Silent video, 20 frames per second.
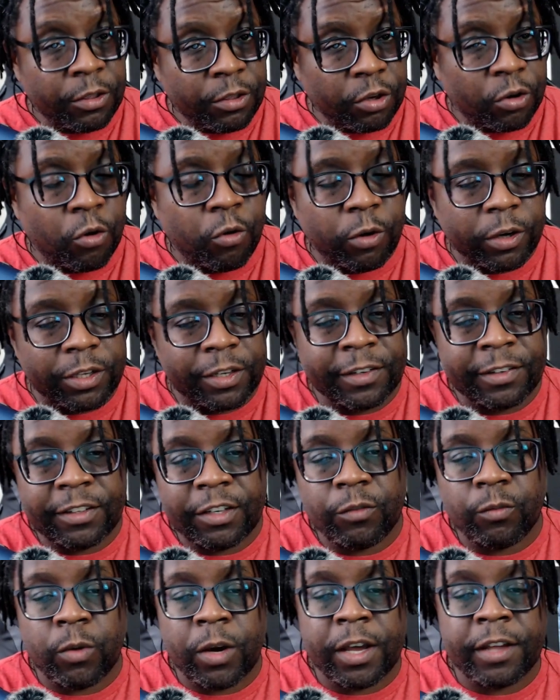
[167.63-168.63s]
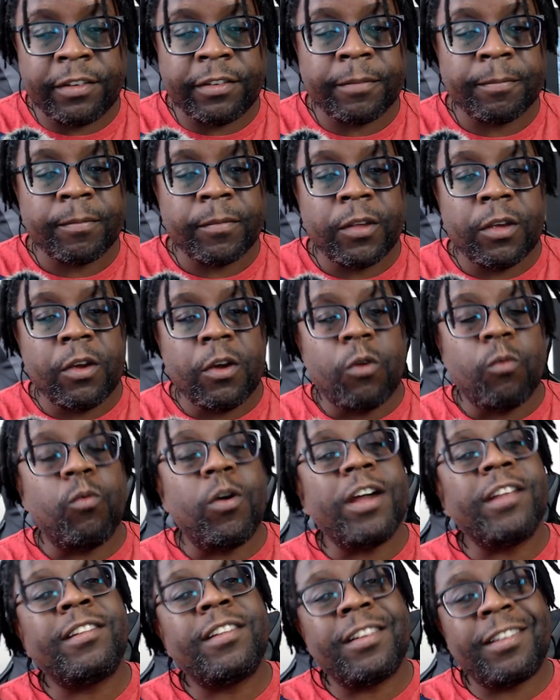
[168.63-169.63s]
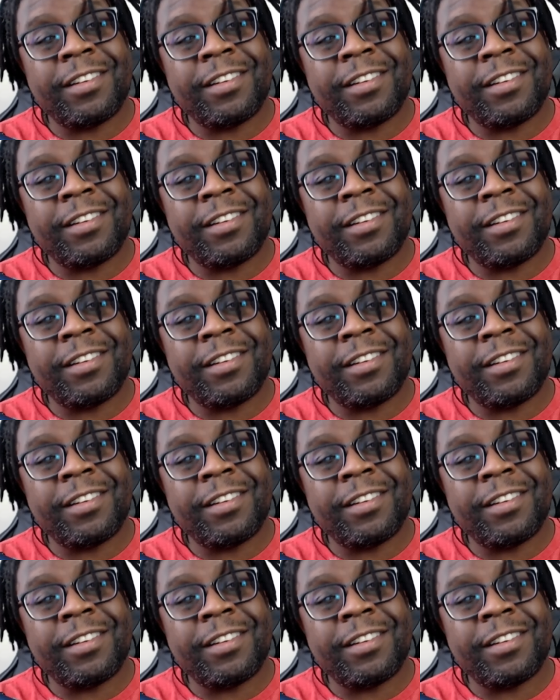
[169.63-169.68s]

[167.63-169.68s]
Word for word: the court listed was was the